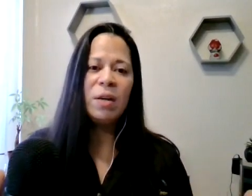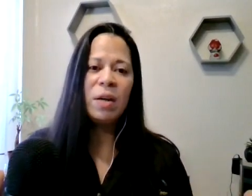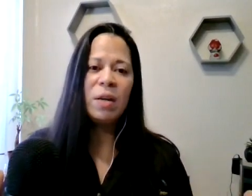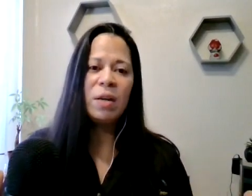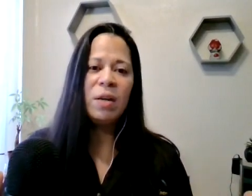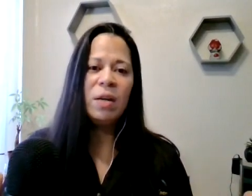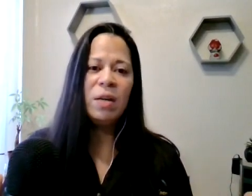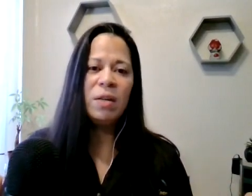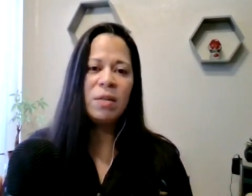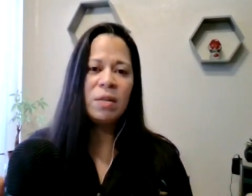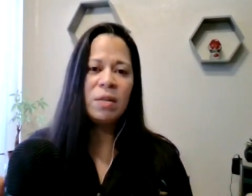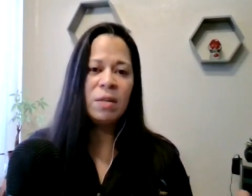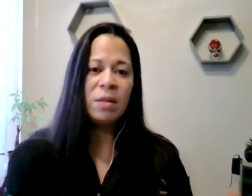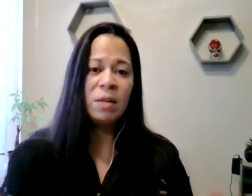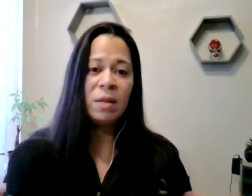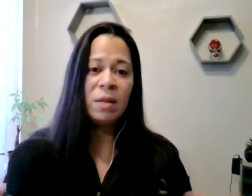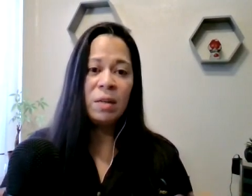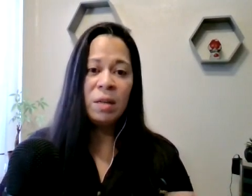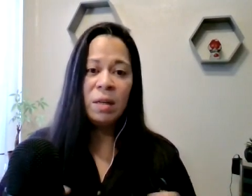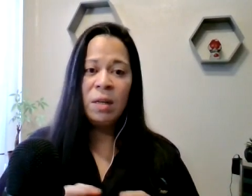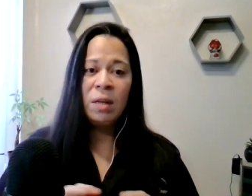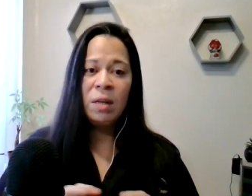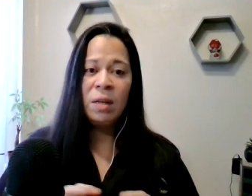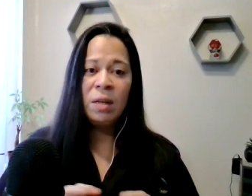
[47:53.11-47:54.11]
techniques in
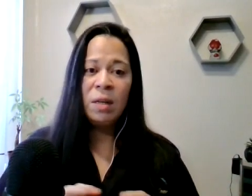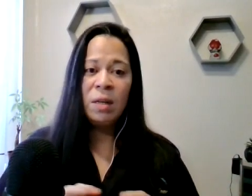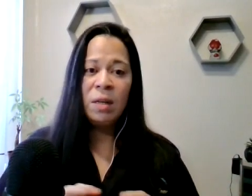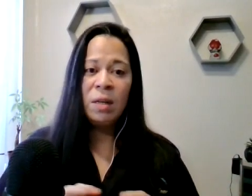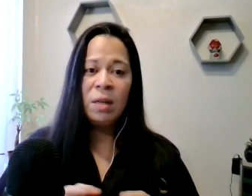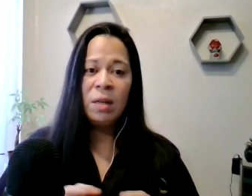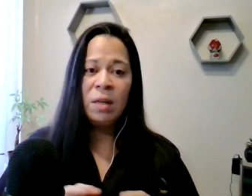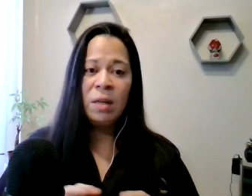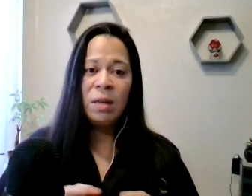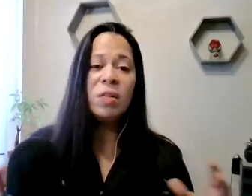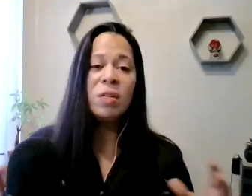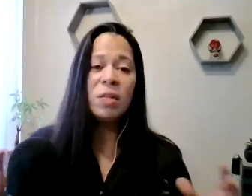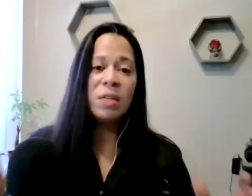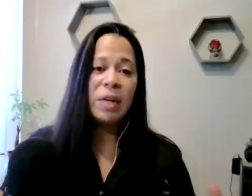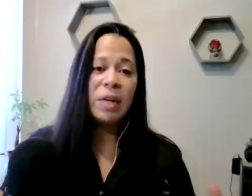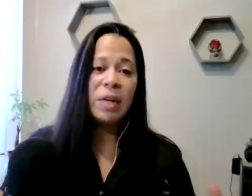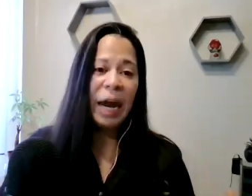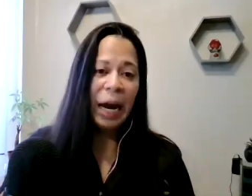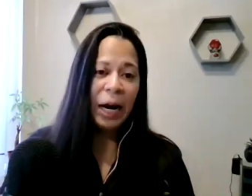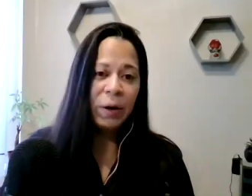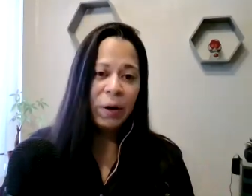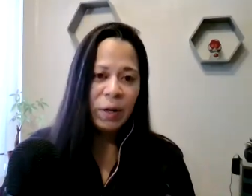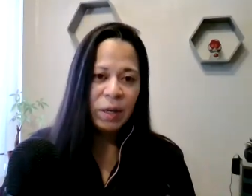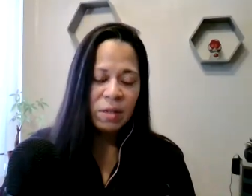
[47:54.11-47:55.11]
all 6
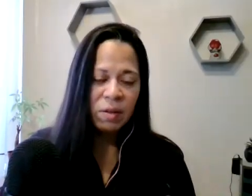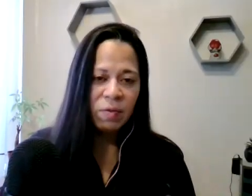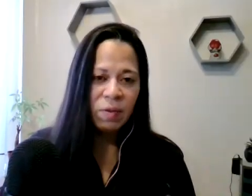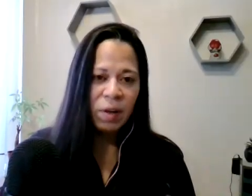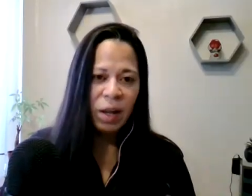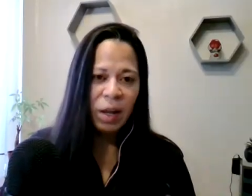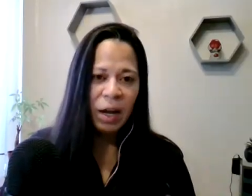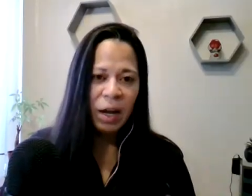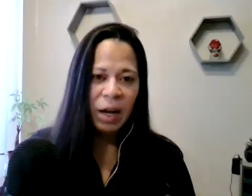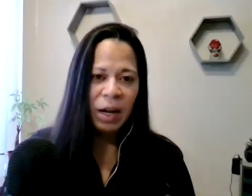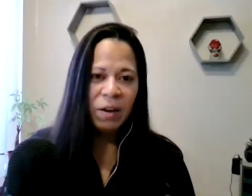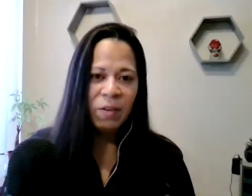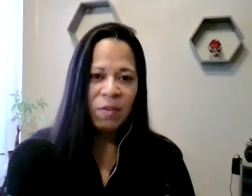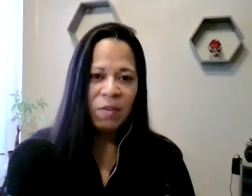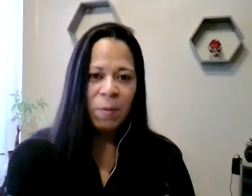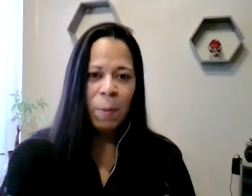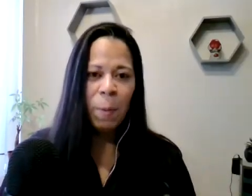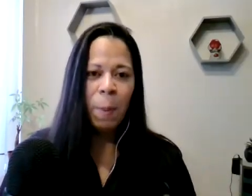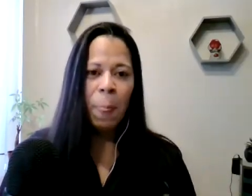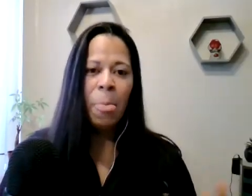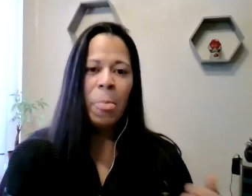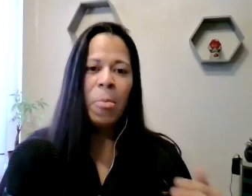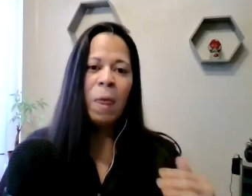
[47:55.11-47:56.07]
areas of life.